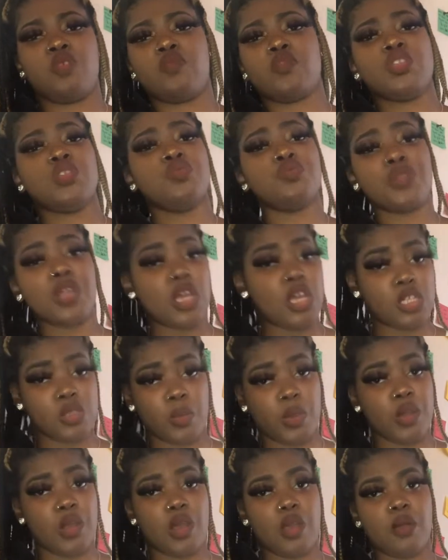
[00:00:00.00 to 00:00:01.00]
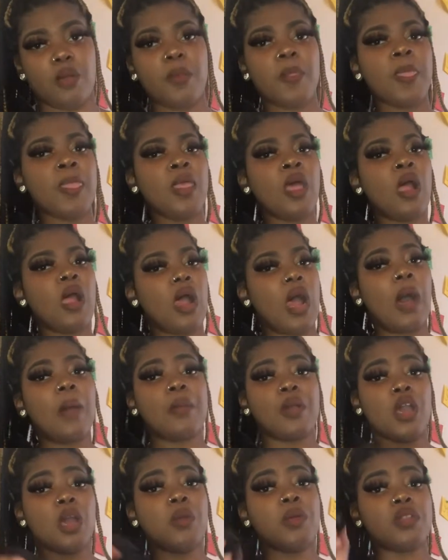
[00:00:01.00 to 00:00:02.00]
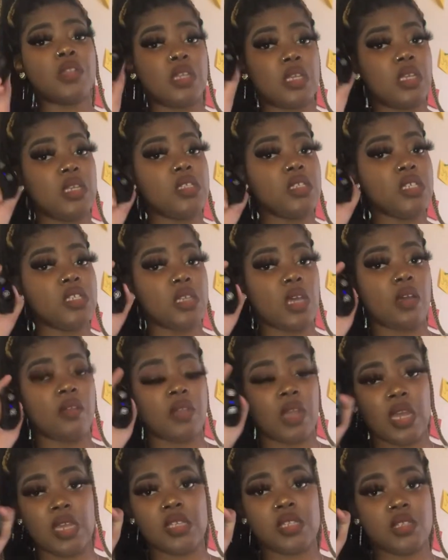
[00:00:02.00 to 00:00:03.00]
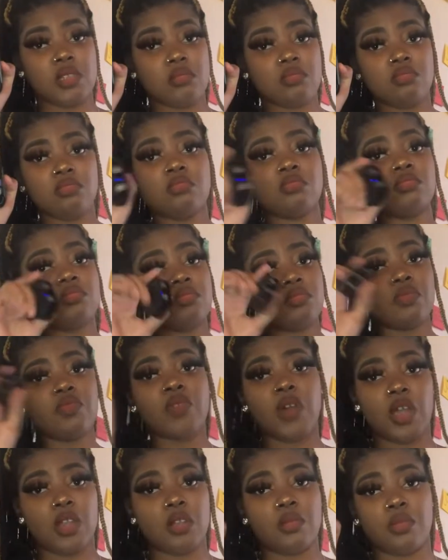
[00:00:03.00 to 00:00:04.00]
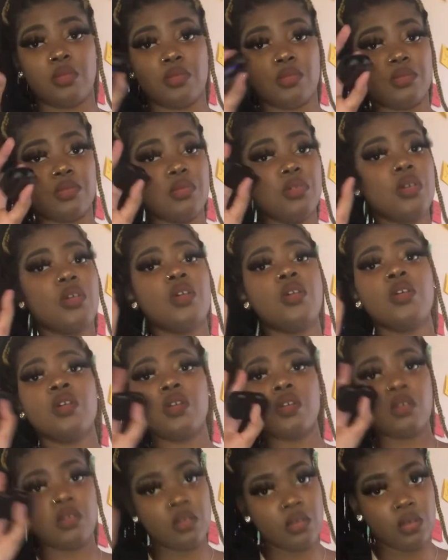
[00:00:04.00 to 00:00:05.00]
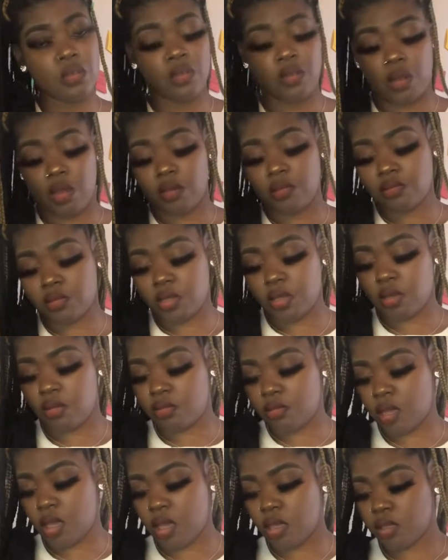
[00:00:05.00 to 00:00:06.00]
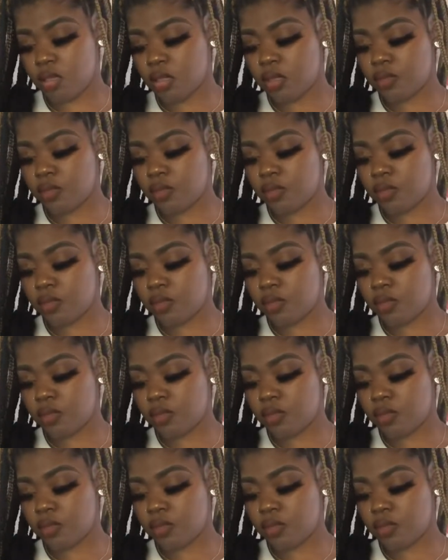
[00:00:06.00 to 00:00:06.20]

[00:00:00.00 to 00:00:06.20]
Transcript: for two things right now. I'm good with these. These are nice, fundable, you know. So yes,